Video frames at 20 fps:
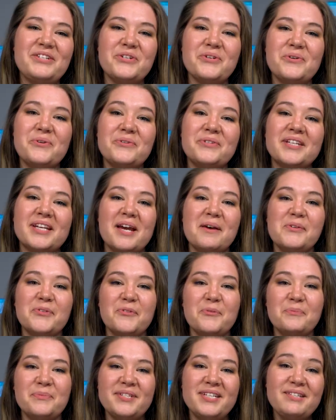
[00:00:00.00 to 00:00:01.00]
Doodles. It comes
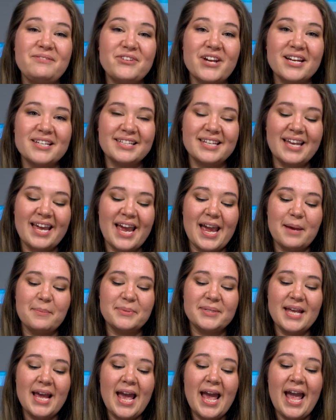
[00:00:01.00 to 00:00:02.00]
from Steve Jackson
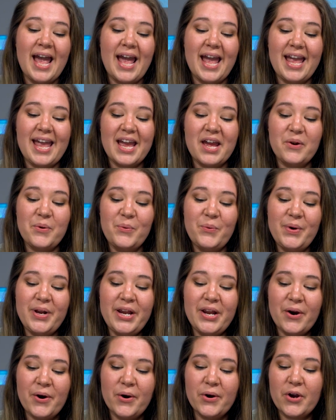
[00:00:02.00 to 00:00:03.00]
Games, and
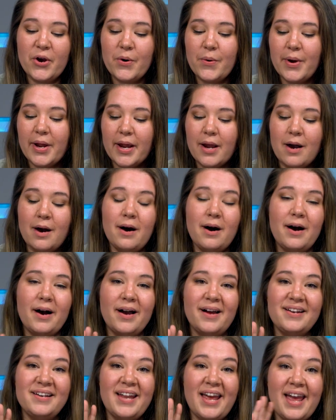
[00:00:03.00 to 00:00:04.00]
we are going
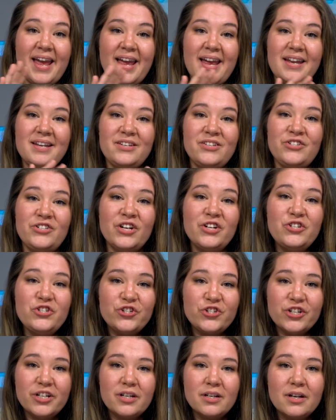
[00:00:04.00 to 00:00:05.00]
on a
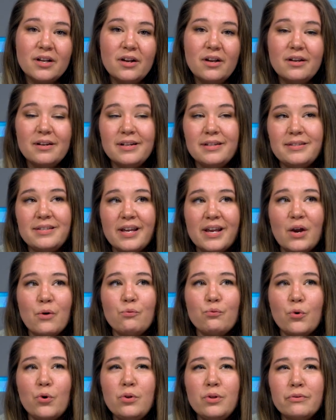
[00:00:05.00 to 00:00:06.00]
dungeon. It's like a
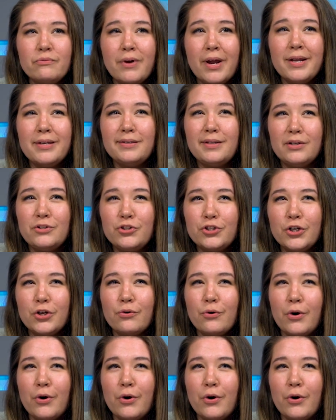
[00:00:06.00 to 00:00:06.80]
roll and write dungeon